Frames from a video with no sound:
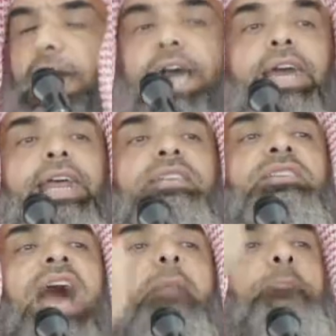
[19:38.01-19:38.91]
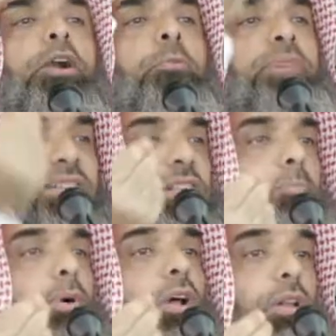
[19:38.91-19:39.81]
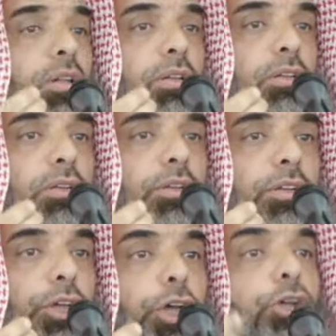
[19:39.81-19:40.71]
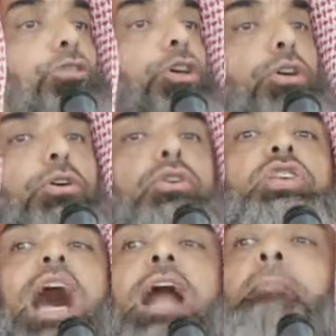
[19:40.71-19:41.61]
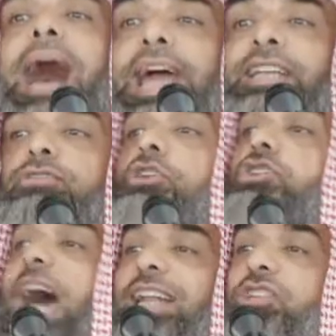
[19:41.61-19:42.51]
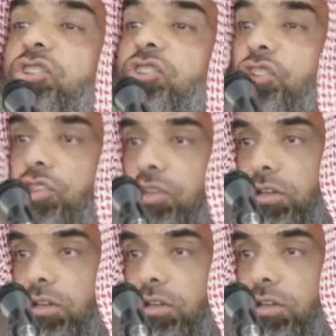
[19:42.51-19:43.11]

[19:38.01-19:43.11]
It is not permissible to use our mind to judge